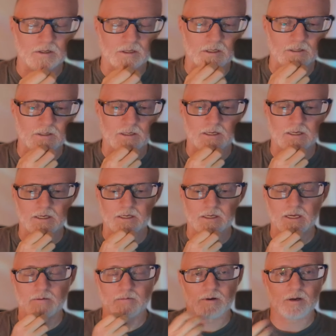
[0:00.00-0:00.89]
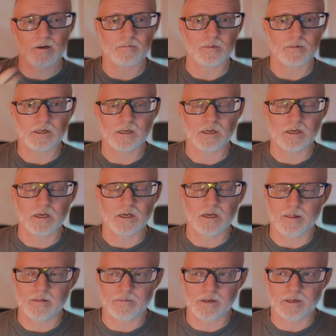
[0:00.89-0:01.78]
and then I gave it up
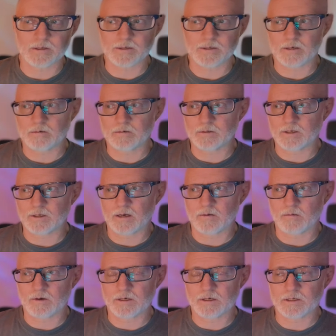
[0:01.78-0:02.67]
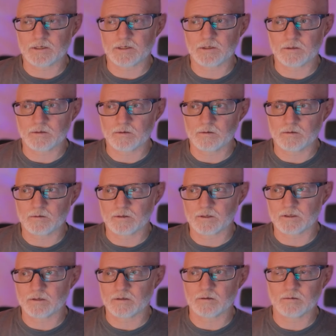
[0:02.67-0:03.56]
because I was I wanted to do
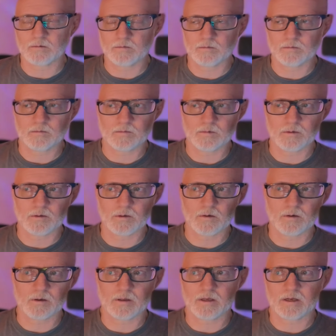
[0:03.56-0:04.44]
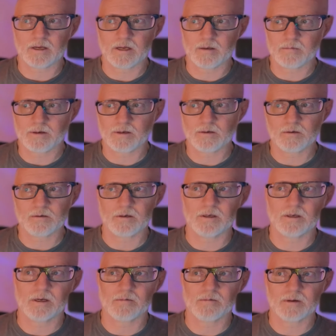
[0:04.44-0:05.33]
you know the yoga that I had been
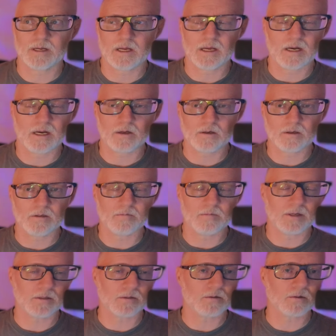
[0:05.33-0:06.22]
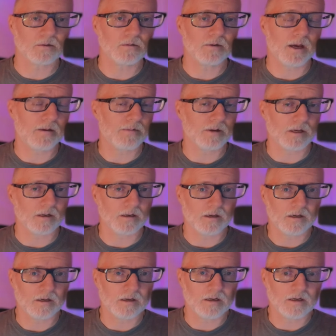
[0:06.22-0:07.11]
doing every day and I couldn't because it was too heavy
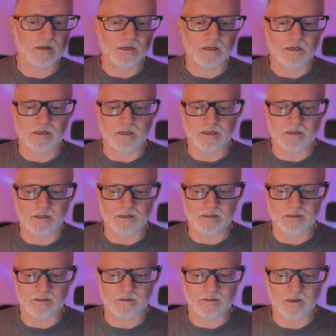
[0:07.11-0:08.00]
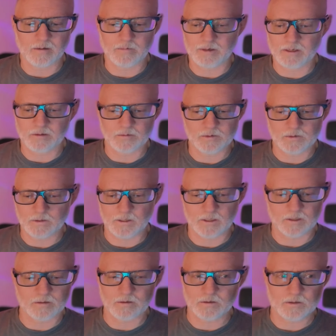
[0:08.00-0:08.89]
and I mean it was
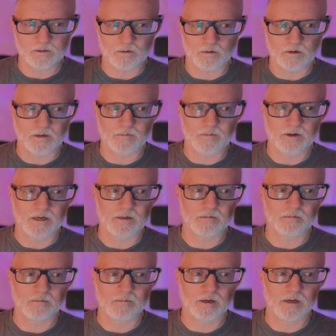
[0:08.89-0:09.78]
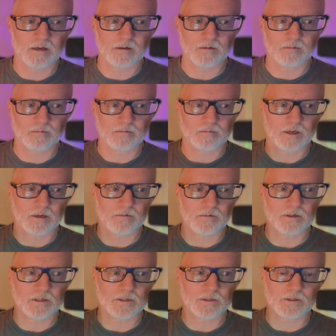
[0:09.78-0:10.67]
like destroying my my my
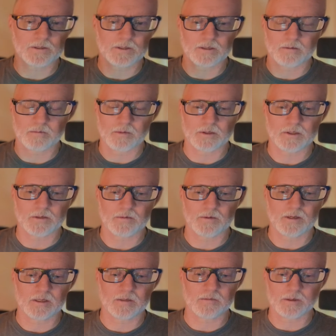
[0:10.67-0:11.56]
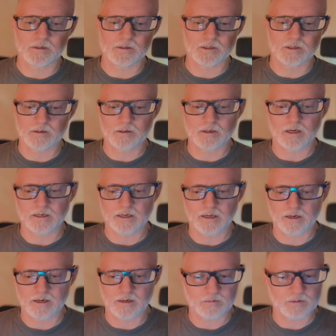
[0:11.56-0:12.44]
wrists and a bunch of things because I
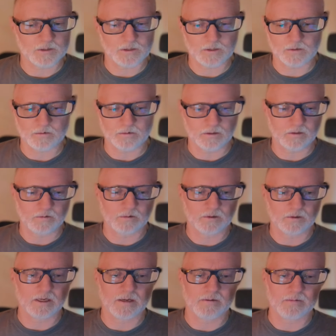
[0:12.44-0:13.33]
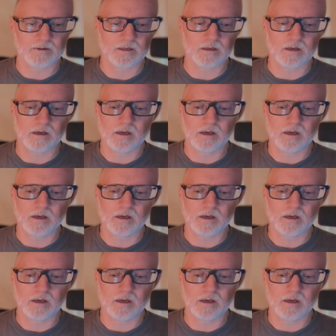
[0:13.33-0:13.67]
again I was just really really heavy.